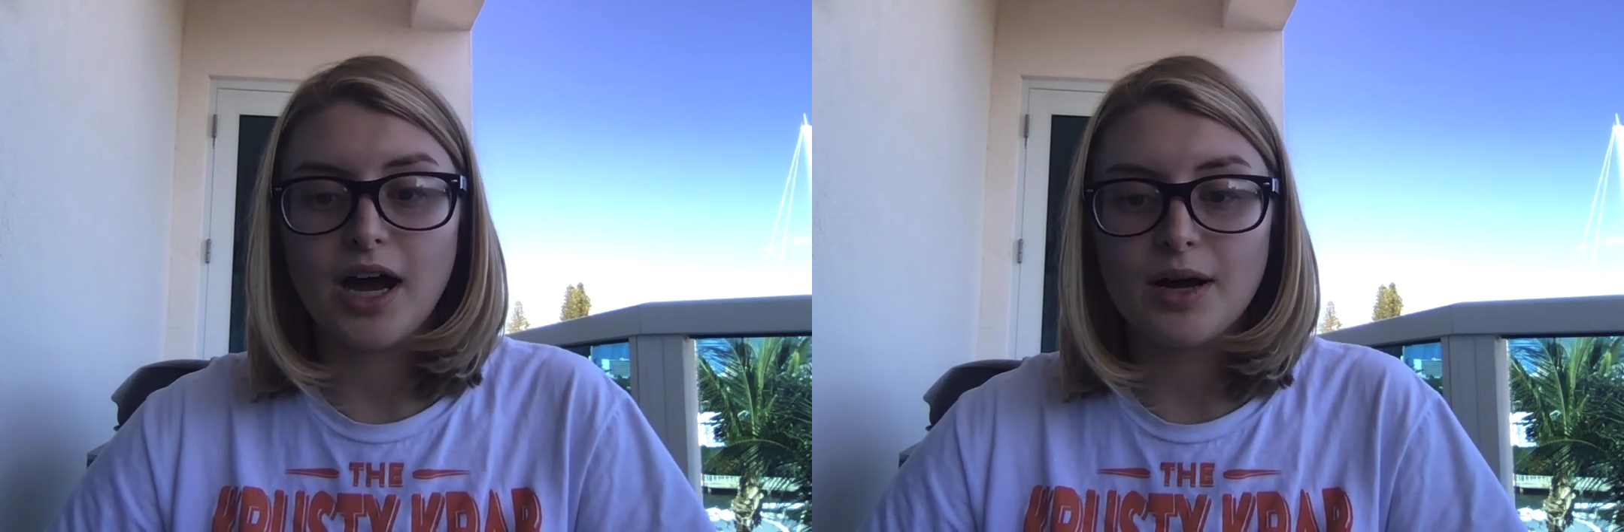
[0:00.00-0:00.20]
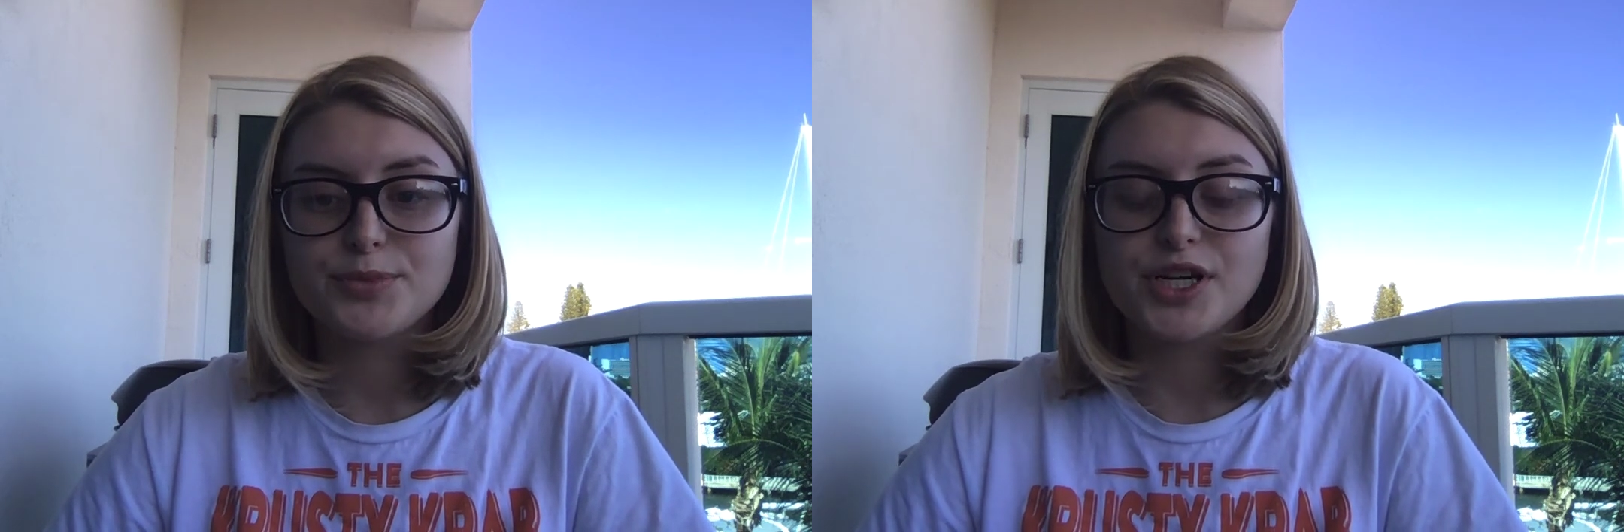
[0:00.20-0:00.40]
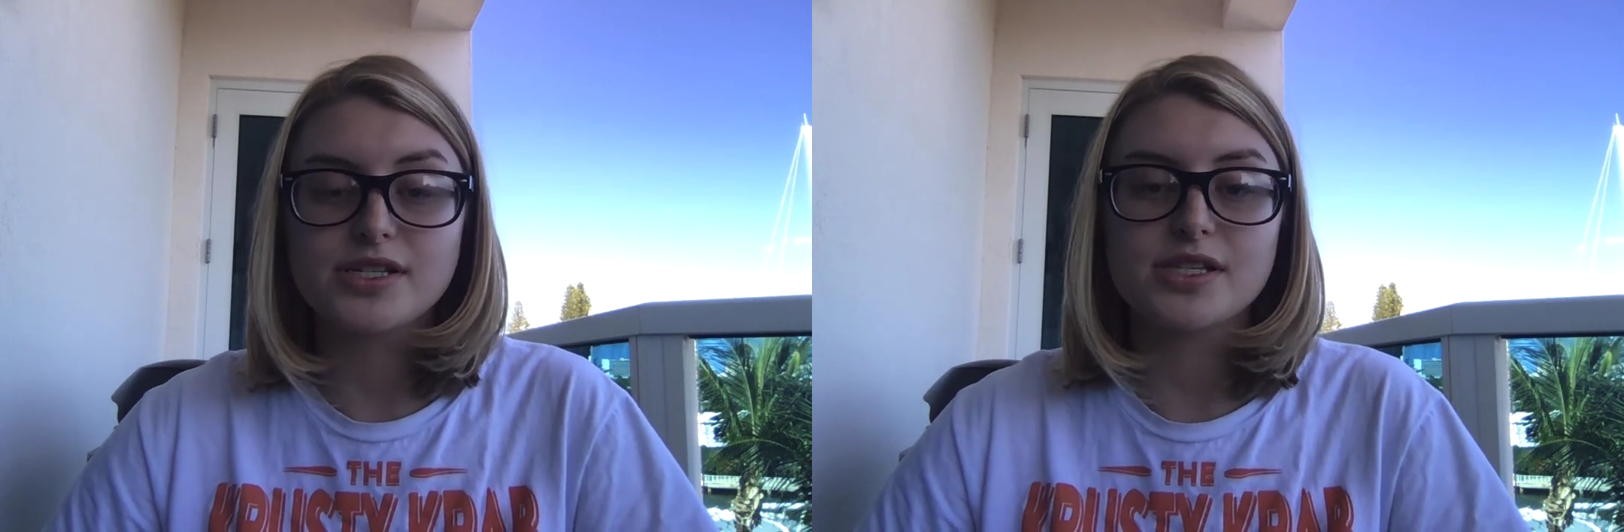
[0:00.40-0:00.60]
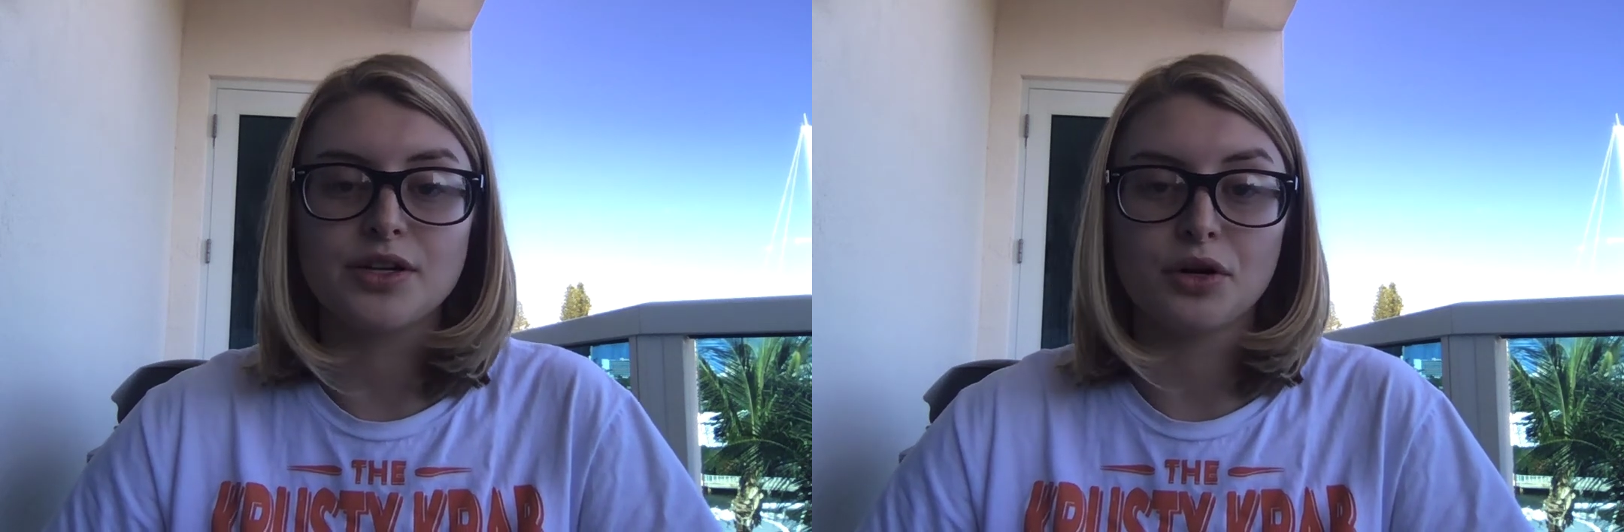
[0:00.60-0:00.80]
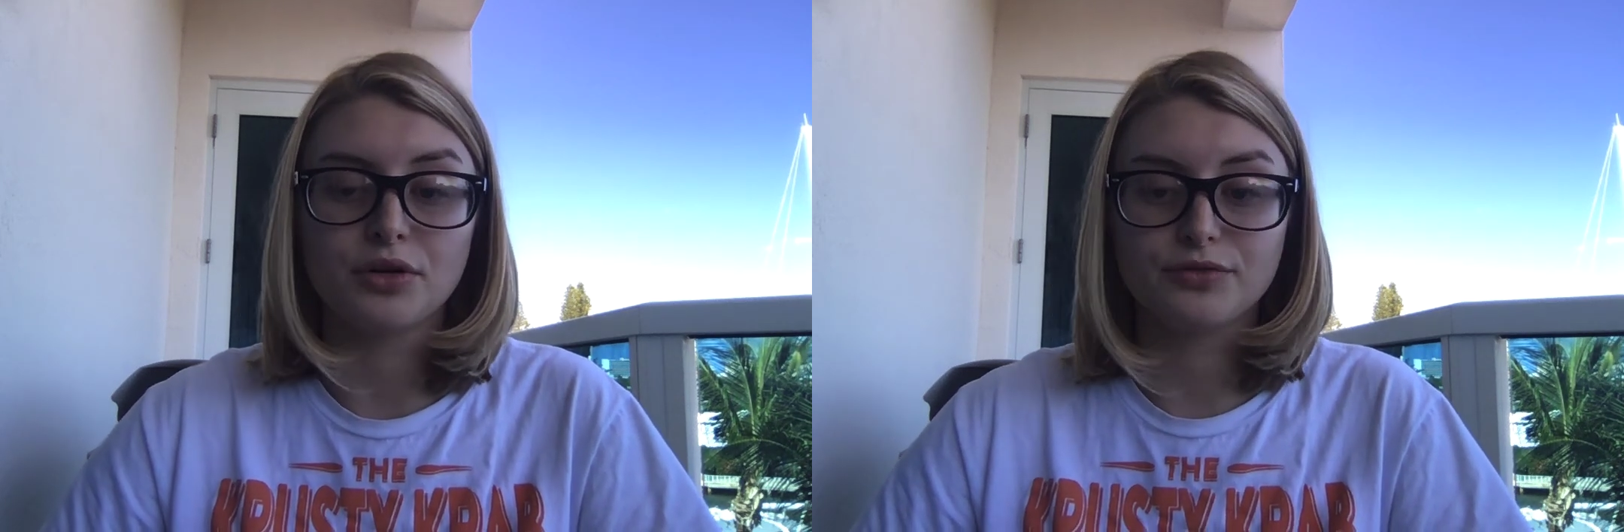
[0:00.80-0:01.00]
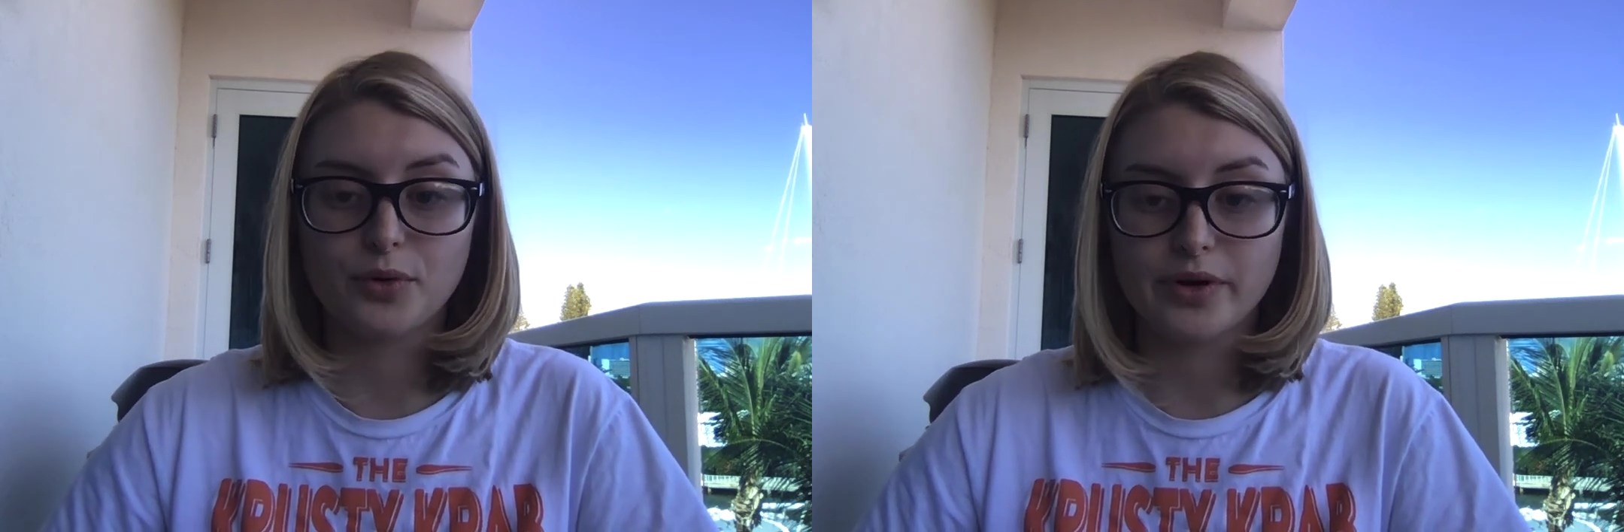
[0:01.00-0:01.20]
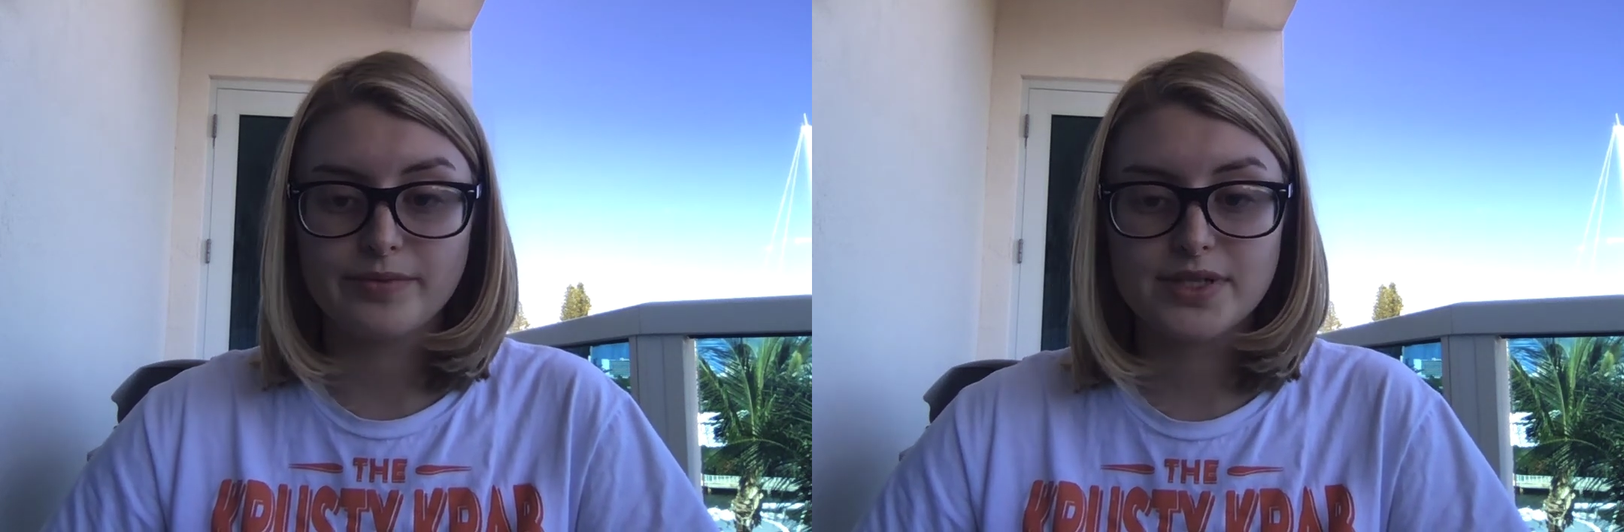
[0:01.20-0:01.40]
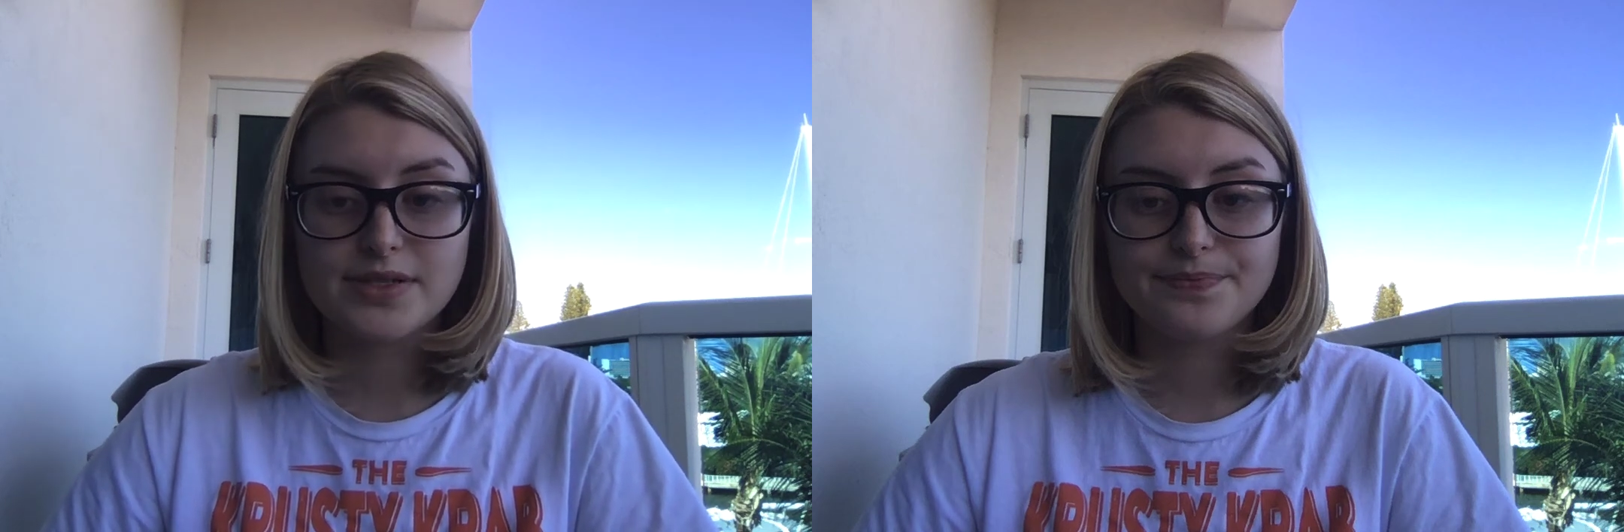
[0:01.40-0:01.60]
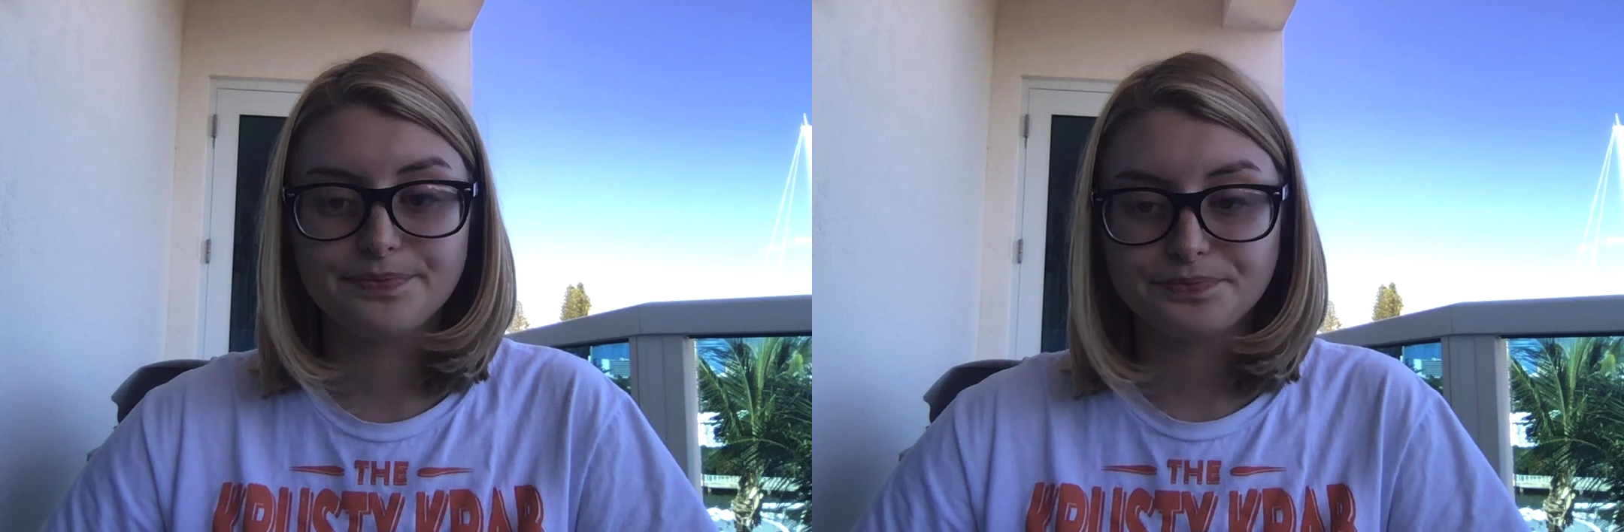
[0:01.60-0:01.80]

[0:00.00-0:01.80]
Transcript: objects and art forms.